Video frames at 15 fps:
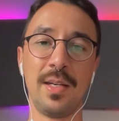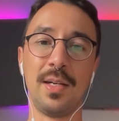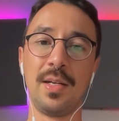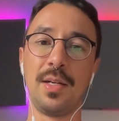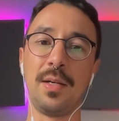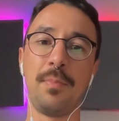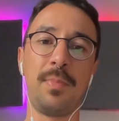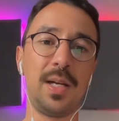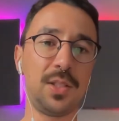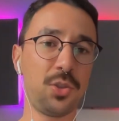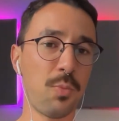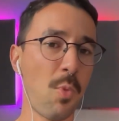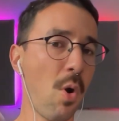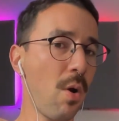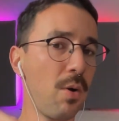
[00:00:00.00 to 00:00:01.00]
but
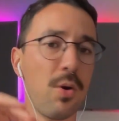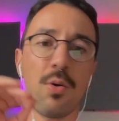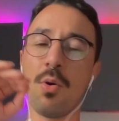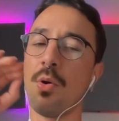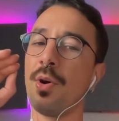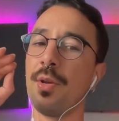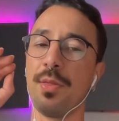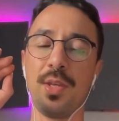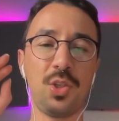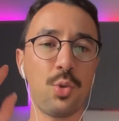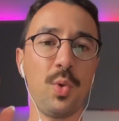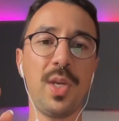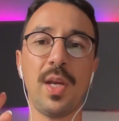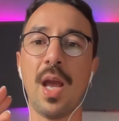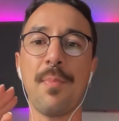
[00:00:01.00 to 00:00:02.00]
tomorrow or this
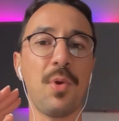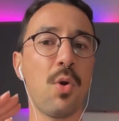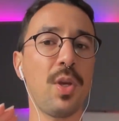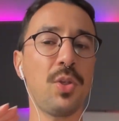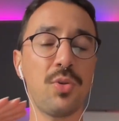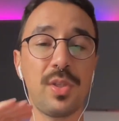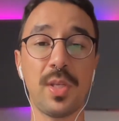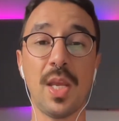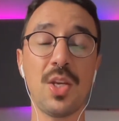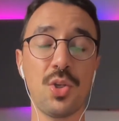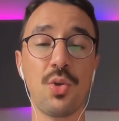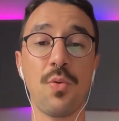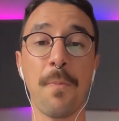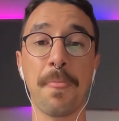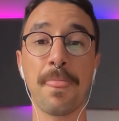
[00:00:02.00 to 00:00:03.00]
week I'm going to send
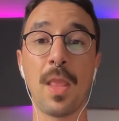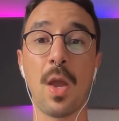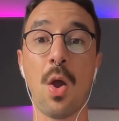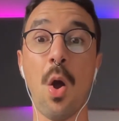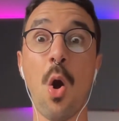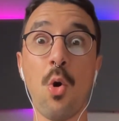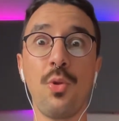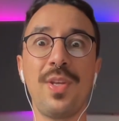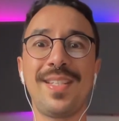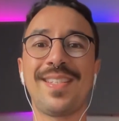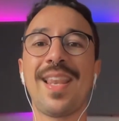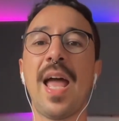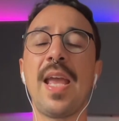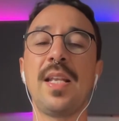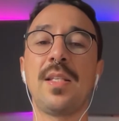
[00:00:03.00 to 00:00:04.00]
you all the
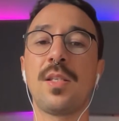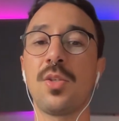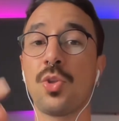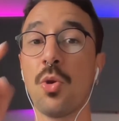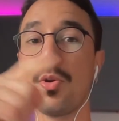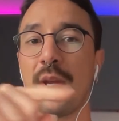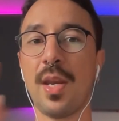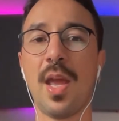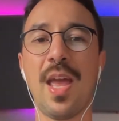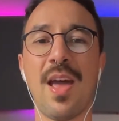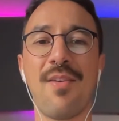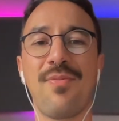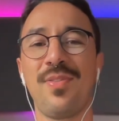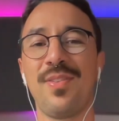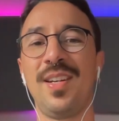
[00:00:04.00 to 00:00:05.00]
slides so you can
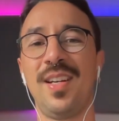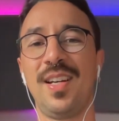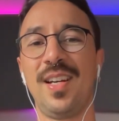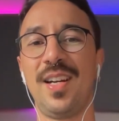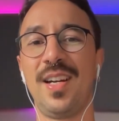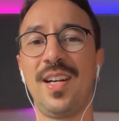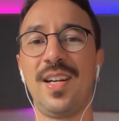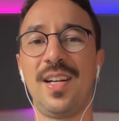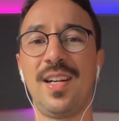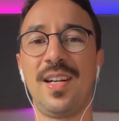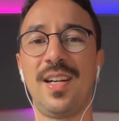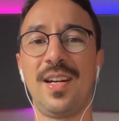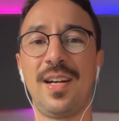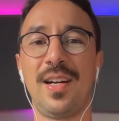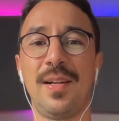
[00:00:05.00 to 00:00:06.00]
have
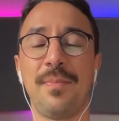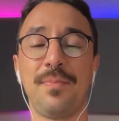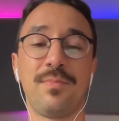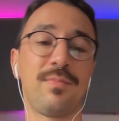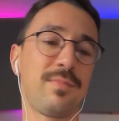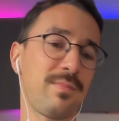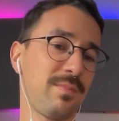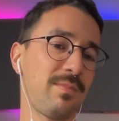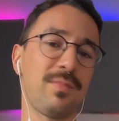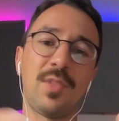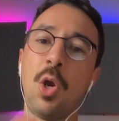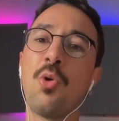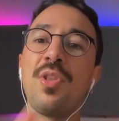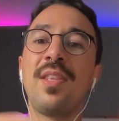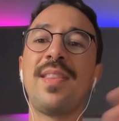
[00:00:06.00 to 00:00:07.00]
all
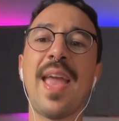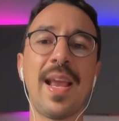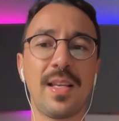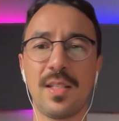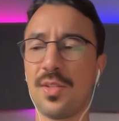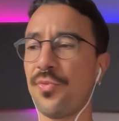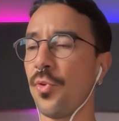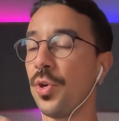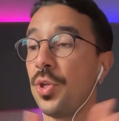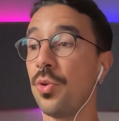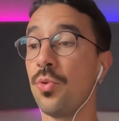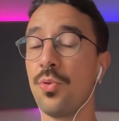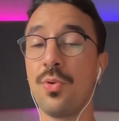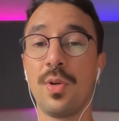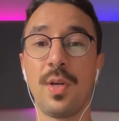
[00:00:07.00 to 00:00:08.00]
the text for
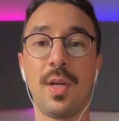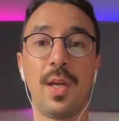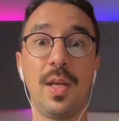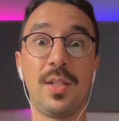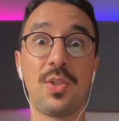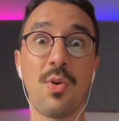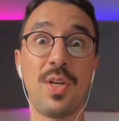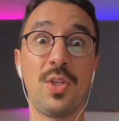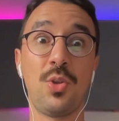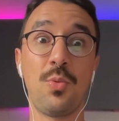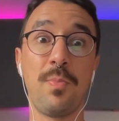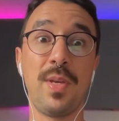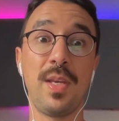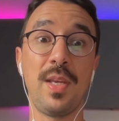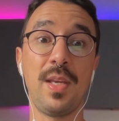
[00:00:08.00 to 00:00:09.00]
you. It's going to
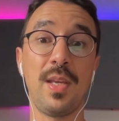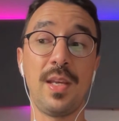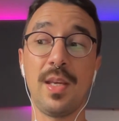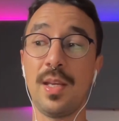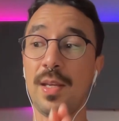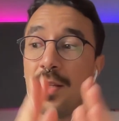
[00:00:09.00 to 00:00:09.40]
be